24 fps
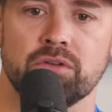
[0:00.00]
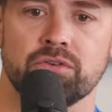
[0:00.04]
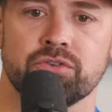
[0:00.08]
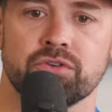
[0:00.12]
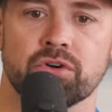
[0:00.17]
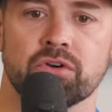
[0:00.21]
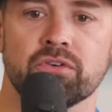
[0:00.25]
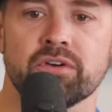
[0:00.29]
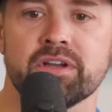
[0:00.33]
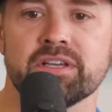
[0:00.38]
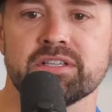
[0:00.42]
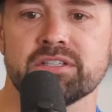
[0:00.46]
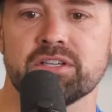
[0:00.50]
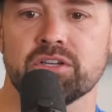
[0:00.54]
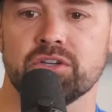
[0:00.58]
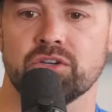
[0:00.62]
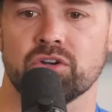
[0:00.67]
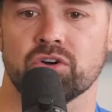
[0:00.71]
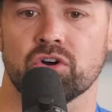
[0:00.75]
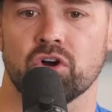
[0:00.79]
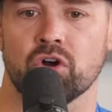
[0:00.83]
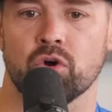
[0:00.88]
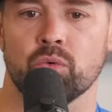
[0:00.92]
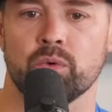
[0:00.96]
dirt racing.
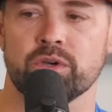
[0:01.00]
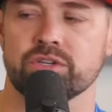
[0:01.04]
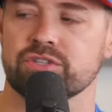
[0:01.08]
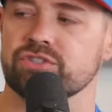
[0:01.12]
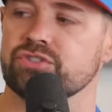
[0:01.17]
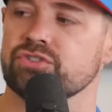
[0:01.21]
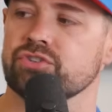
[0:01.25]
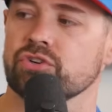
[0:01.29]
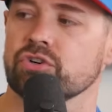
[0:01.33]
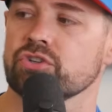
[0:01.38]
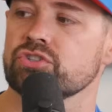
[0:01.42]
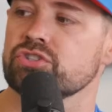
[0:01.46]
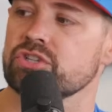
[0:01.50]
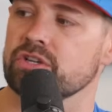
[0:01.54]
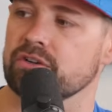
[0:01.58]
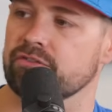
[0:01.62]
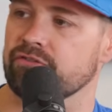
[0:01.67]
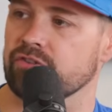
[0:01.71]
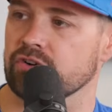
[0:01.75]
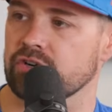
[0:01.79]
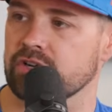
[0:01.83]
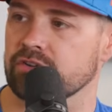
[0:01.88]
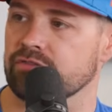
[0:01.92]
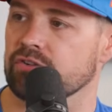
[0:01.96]
You're always searching
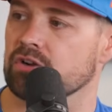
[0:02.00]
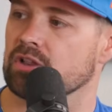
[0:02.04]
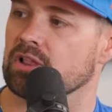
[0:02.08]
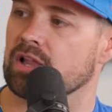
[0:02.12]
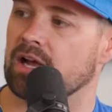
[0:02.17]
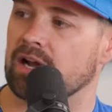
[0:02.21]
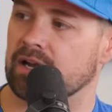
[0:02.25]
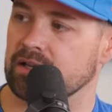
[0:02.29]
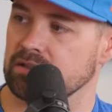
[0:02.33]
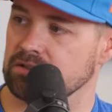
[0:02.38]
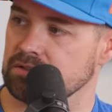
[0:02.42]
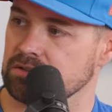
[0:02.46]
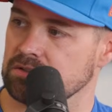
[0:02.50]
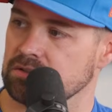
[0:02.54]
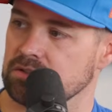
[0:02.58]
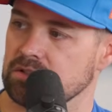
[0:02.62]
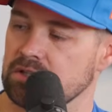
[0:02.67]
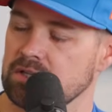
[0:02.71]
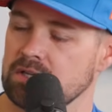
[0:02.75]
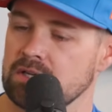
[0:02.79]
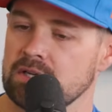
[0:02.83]
for different lines.